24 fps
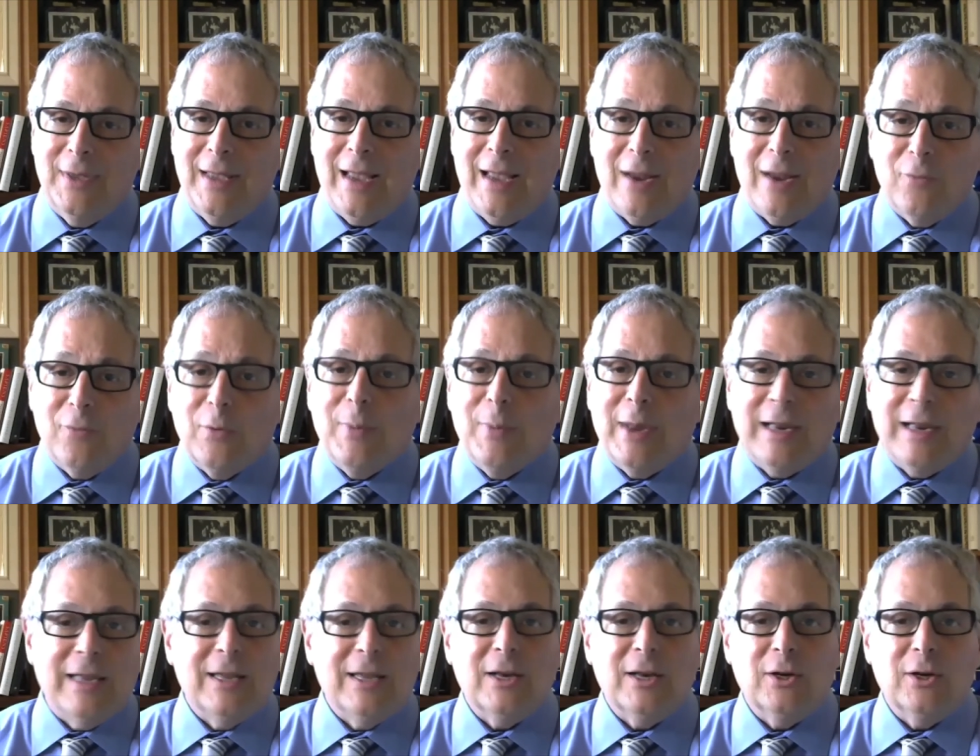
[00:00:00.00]
everybody
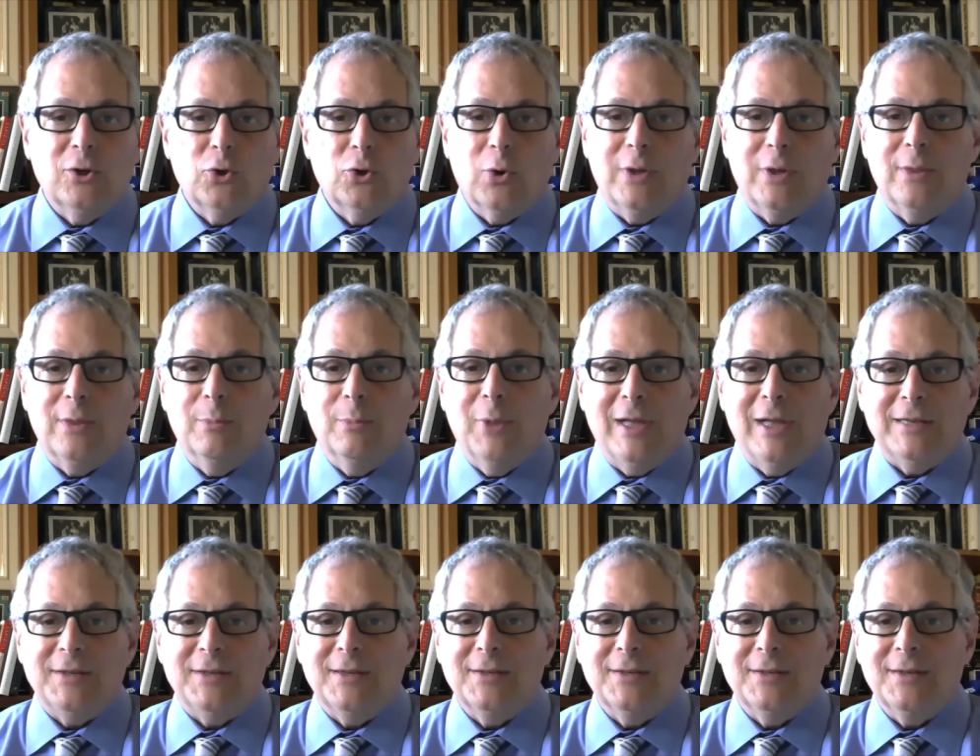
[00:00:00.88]
can enjoy the
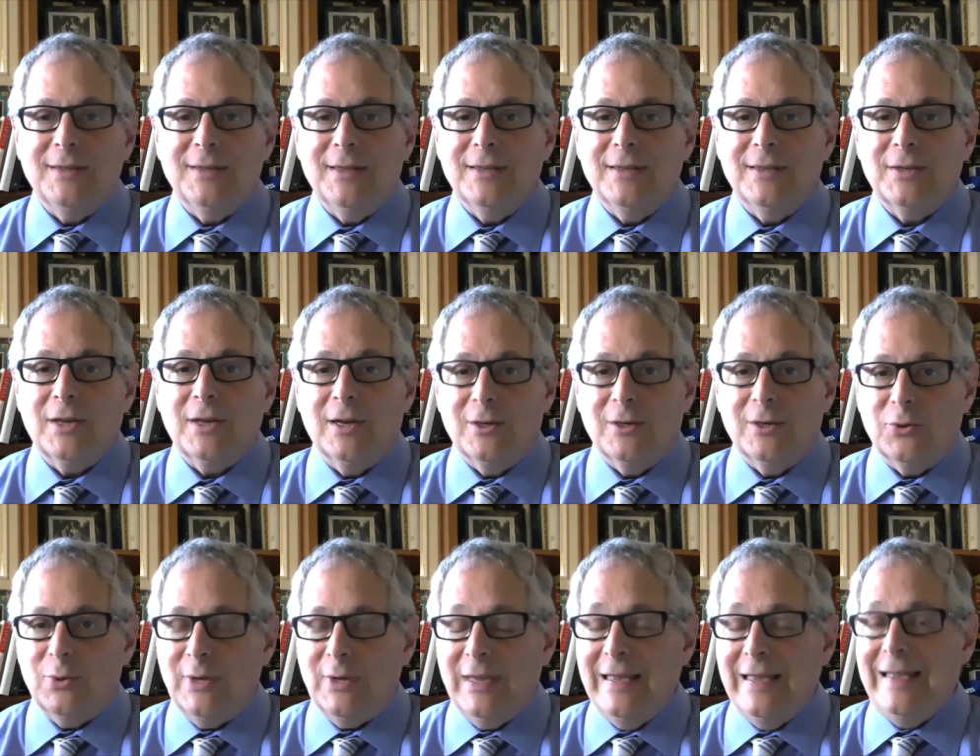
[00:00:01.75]
blessings in this
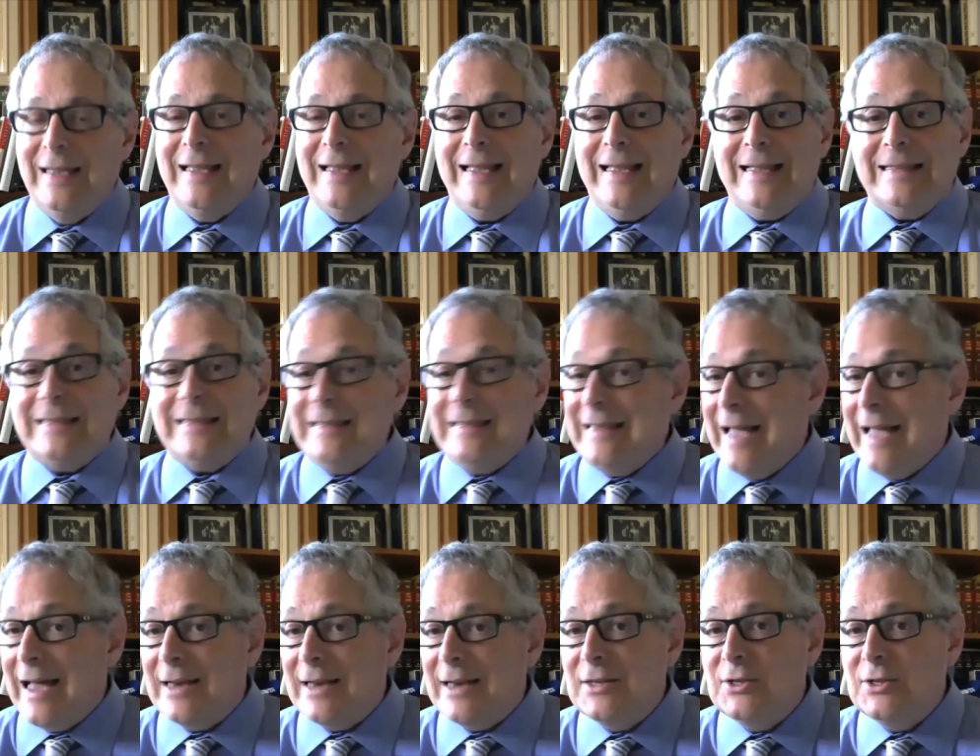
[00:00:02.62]
country. It's
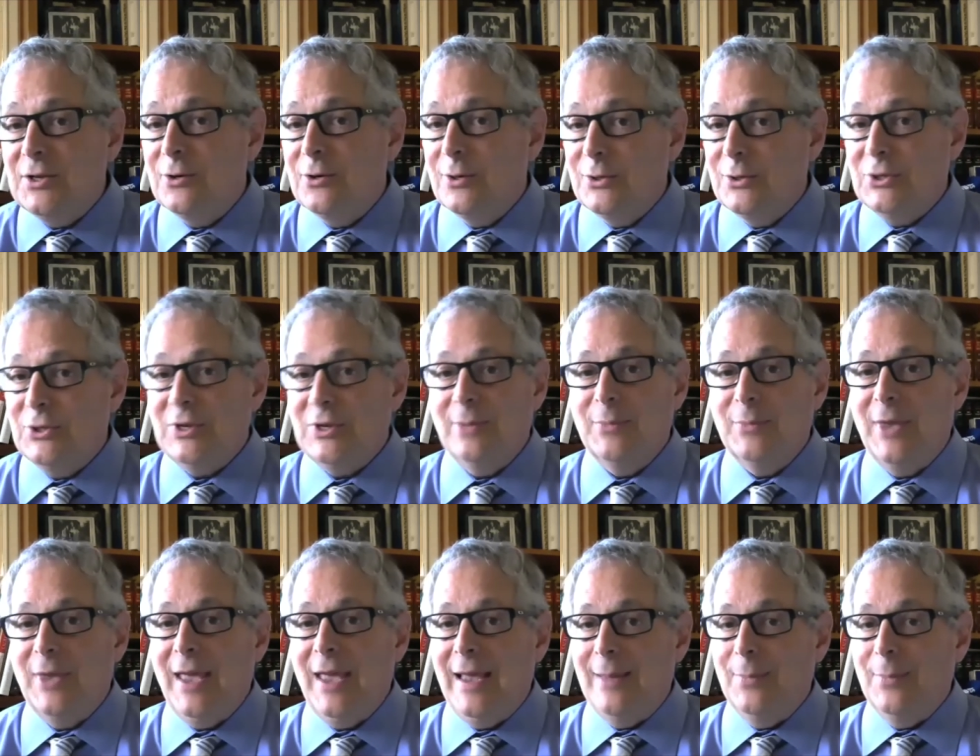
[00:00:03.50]
not a zero-sum
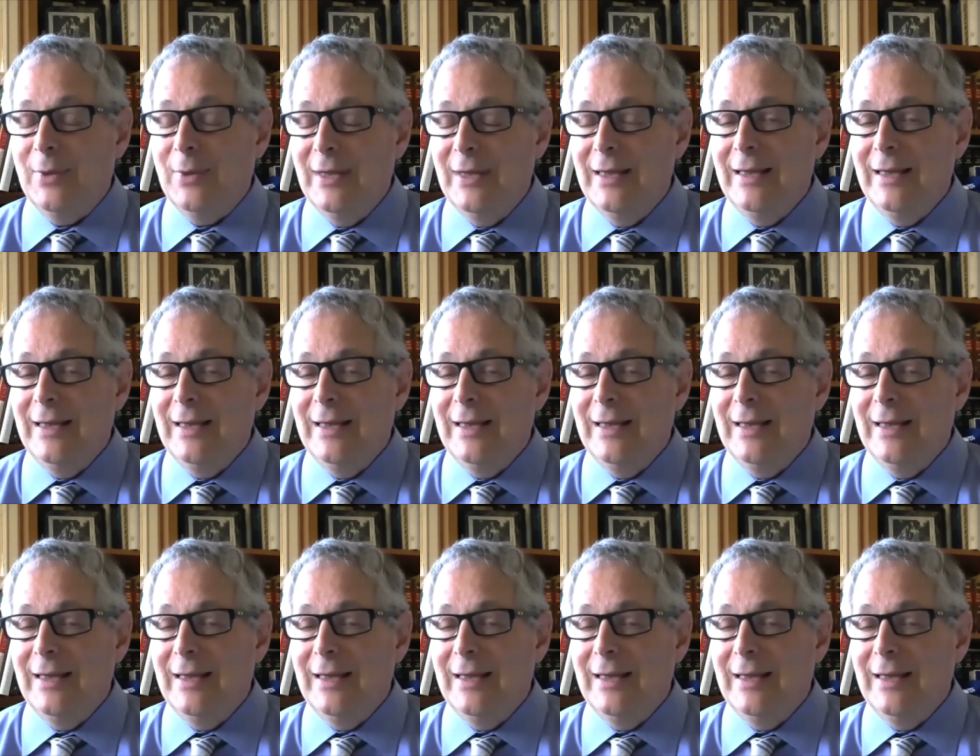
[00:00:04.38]
game.